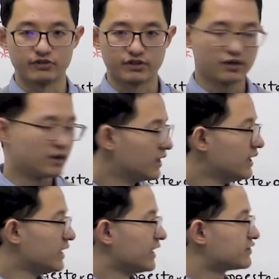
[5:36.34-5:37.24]
to
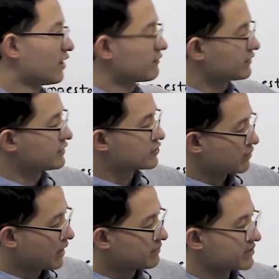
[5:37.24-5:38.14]
occur, it's often
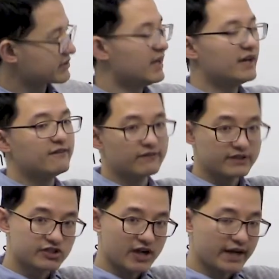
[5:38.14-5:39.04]
described as
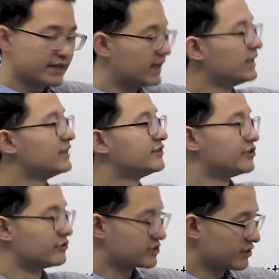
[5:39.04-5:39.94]
vagina
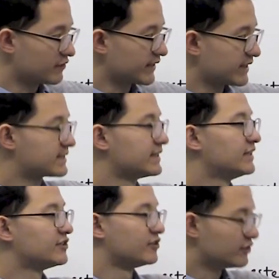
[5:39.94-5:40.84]
to cervix
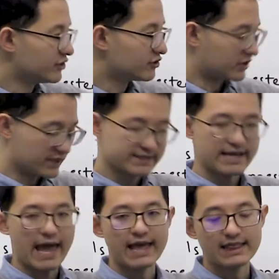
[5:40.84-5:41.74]
to uterus
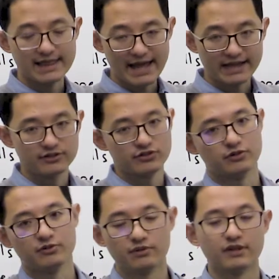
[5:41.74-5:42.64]
and then
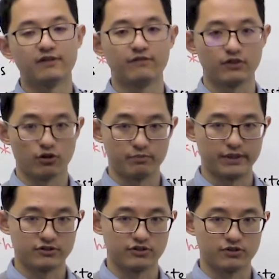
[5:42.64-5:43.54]
to the
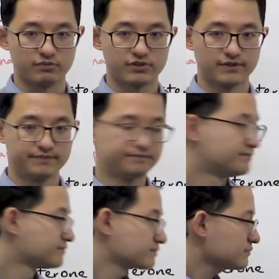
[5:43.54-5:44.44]
fallopian tubes.
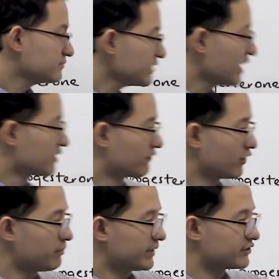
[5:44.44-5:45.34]
The
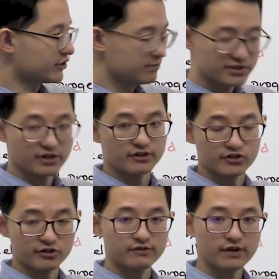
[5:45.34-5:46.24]
fallopian tubes, there are
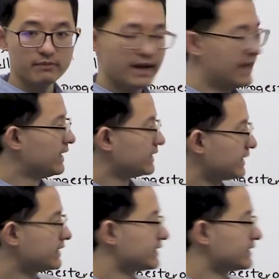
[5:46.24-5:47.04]
two of them, they